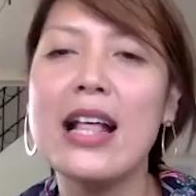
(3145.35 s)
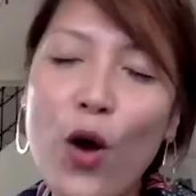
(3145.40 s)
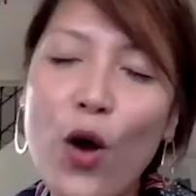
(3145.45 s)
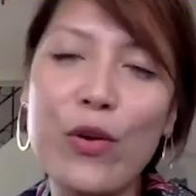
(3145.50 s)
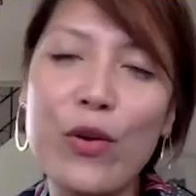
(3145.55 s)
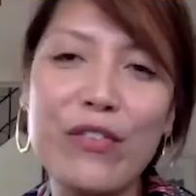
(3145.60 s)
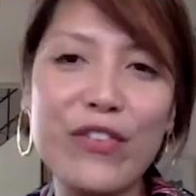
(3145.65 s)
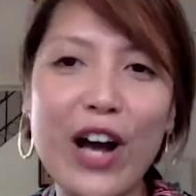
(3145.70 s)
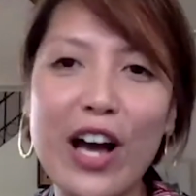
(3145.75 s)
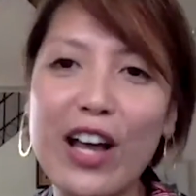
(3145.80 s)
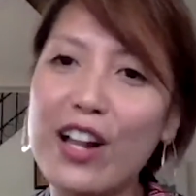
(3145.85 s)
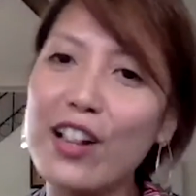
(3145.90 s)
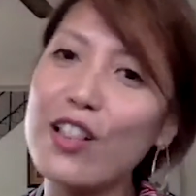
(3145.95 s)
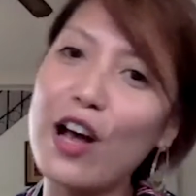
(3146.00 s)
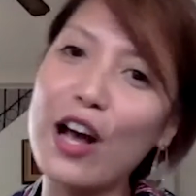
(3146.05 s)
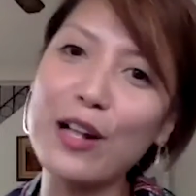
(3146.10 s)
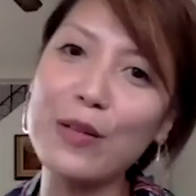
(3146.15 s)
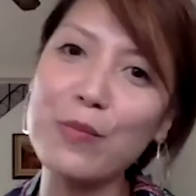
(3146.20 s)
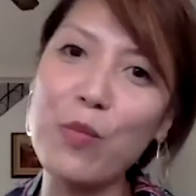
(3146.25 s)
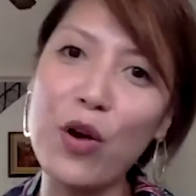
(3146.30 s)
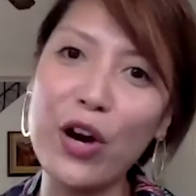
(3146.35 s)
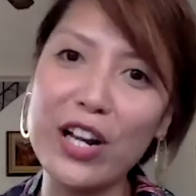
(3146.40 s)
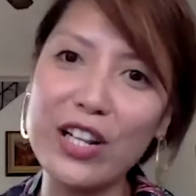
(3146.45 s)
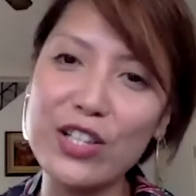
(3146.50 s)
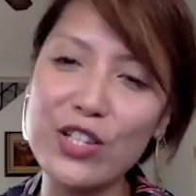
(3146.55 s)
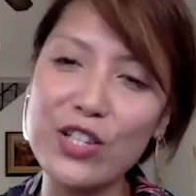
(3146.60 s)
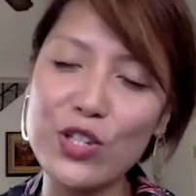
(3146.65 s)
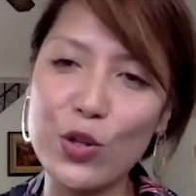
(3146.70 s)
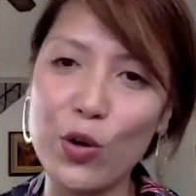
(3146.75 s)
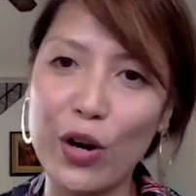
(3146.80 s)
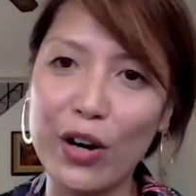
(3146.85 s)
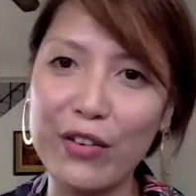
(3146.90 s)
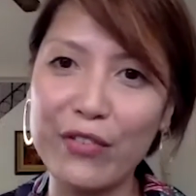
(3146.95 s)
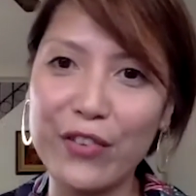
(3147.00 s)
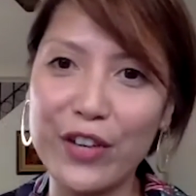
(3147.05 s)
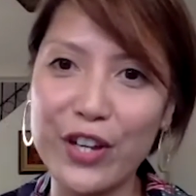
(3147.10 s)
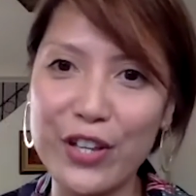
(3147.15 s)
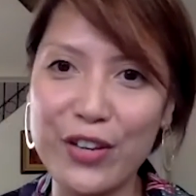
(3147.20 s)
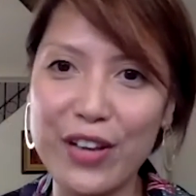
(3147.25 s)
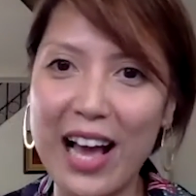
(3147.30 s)
We've got a lot more in store
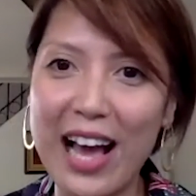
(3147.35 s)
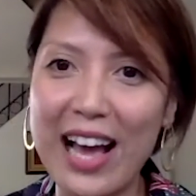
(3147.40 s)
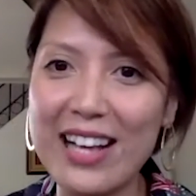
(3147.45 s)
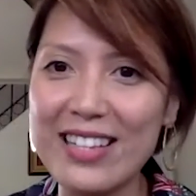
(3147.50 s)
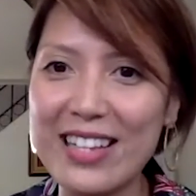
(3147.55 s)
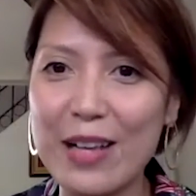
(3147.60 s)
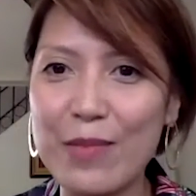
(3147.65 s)
for you guys.